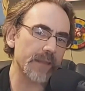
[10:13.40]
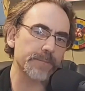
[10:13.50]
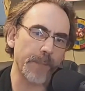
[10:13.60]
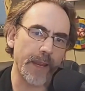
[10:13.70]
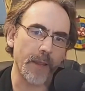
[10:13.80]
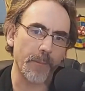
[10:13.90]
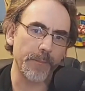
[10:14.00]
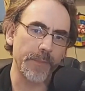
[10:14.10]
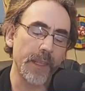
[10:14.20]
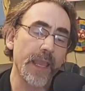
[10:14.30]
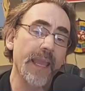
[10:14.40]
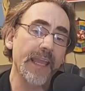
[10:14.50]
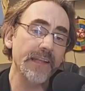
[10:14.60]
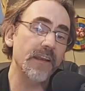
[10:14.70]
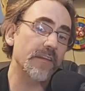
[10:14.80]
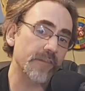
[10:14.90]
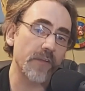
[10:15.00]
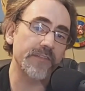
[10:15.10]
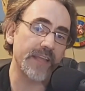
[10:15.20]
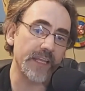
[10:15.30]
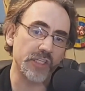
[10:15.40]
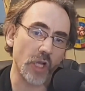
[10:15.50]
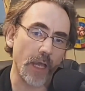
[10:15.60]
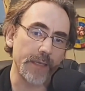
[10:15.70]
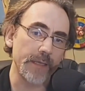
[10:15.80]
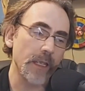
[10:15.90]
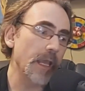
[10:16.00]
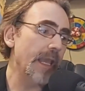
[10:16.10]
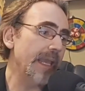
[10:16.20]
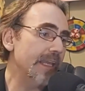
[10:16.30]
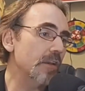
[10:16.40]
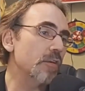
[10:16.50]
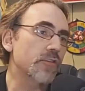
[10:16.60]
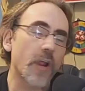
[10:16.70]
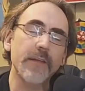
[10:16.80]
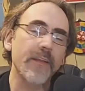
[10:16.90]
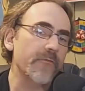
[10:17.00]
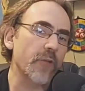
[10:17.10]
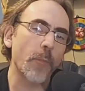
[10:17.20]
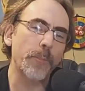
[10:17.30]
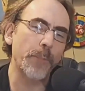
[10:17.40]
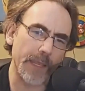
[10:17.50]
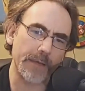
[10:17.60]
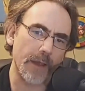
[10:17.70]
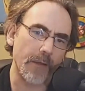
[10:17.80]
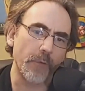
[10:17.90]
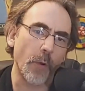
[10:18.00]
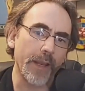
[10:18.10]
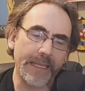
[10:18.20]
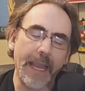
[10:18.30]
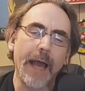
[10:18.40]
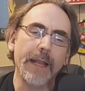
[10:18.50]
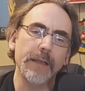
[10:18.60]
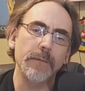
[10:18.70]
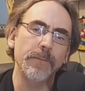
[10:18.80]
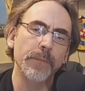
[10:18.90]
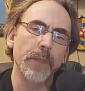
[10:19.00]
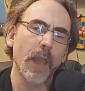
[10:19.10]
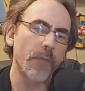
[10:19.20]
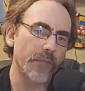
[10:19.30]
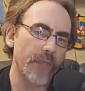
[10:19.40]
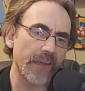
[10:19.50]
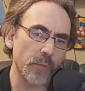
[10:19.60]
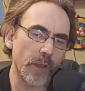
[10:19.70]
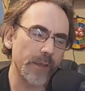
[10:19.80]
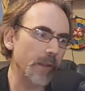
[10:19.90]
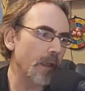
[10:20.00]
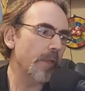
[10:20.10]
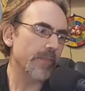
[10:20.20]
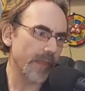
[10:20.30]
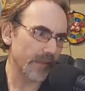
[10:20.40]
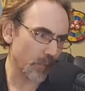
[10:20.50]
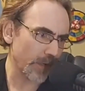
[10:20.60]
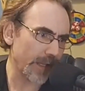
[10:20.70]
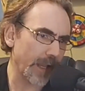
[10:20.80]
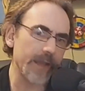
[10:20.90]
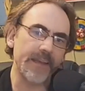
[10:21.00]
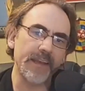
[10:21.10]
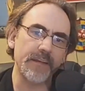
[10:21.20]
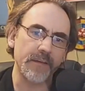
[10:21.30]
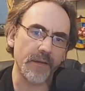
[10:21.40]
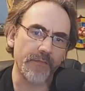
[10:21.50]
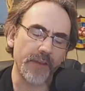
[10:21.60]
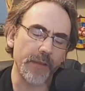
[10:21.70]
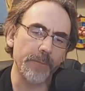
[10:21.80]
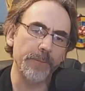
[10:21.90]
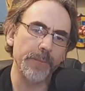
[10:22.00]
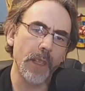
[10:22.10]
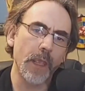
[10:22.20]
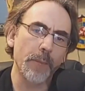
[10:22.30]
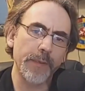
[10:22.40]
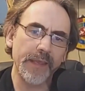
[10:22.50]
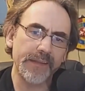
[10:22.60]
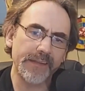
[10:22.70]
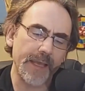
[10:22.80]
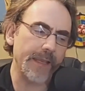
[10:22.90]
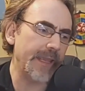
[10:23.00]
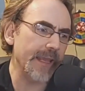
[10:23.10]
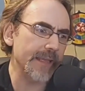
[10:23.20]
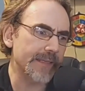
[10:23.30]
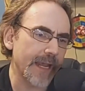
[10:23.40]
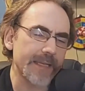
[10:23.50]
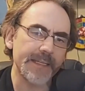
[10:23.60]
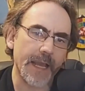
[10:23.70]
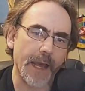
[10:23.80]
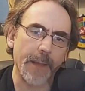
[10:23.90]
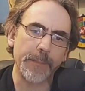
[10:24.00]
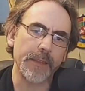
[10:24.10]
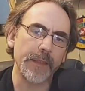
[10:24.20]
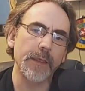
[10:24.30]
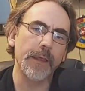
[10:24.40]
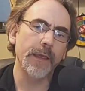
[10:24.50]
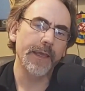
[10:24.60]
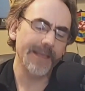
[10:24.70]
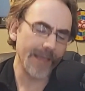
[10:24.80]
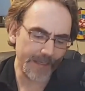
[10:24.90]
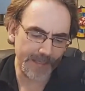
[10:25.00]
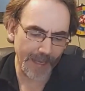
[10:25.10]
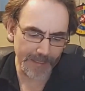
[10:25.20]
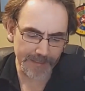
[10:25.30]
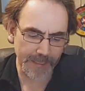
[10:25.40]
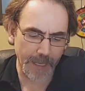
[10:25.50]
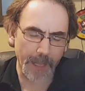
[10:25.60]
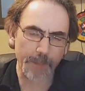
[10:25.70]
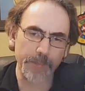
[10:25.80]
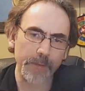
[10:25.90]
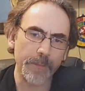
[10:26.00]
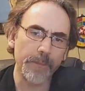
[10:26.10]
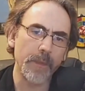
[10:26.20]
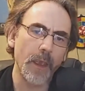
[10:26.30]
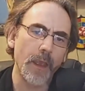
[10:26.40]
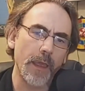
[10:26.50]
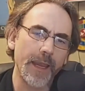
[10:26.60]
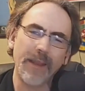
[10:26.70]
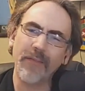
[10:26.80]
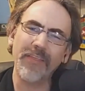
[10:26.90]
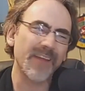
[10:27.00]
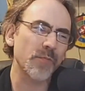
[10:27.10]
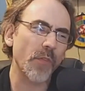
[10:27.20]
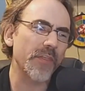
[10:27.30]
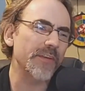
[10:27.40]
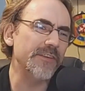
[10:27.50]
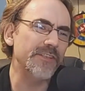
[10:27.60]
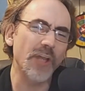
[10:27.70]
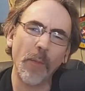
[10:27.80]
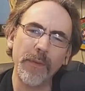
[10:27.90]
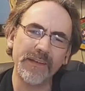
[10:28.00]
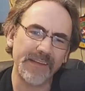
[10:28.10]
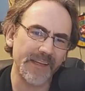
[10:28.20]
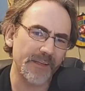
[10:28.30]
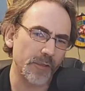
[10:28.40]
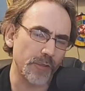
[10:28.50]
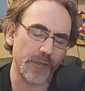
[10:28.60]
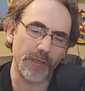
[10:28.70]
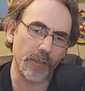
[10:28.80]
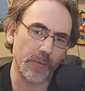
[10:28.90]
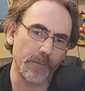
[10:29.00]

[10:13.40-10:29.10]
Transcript: ma'am. He deserved to get shot. He deserved every bit of what he got. That's what he got, and he deserved it. Because, again, he attacked a cop. And, again, that's one of the dumbest things you can do.